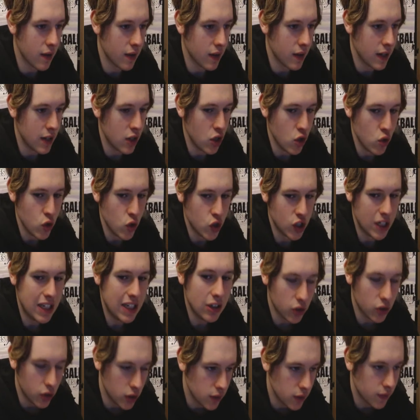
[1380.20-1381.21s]
in New
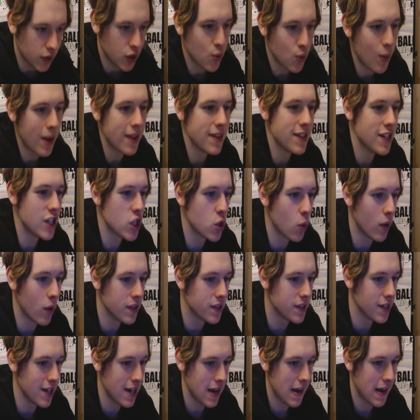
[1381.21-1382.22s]
Zealand for
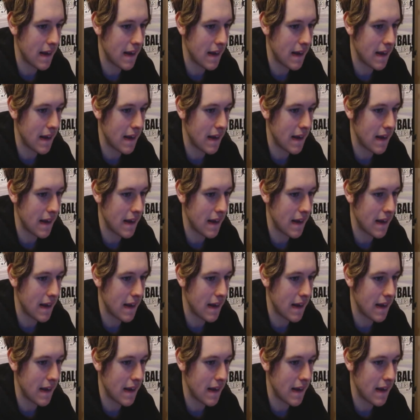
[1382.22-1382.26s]
2020.